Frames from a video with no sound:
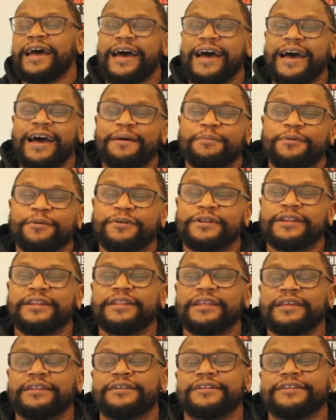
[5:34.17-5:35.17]
I'm going to
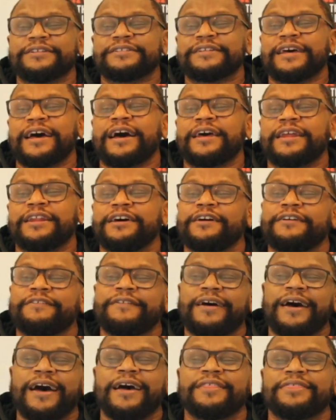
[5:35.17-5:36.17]
lean on the side of
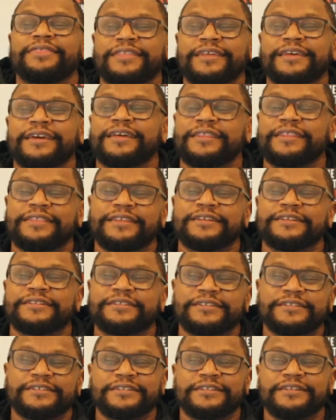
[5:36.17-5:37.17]
I think this
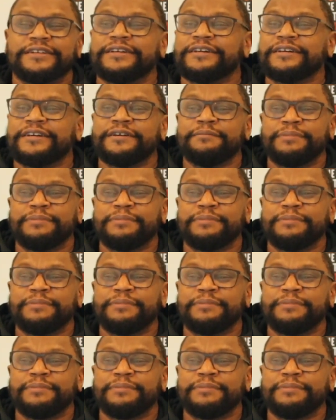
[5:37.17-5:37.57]
is good,